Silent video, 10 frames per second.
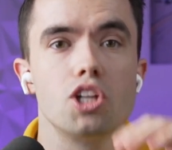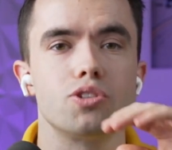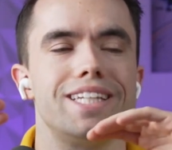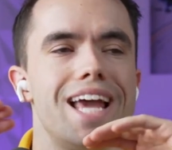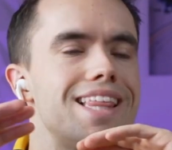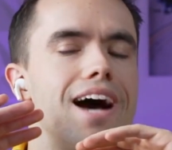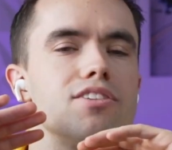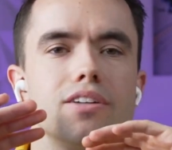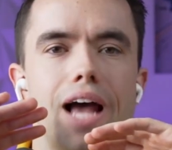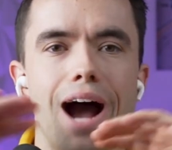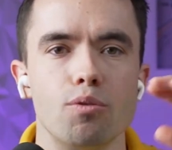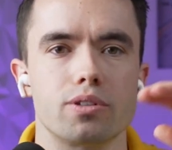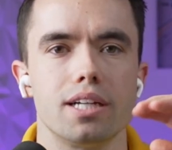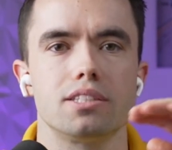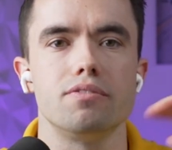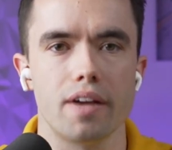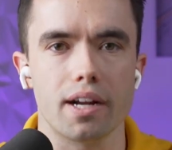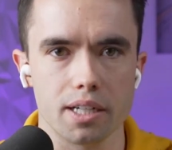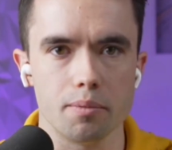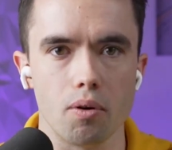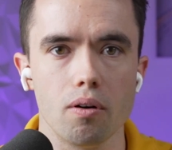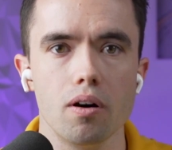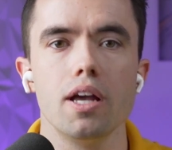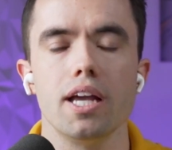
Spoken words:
So I take that out as a variable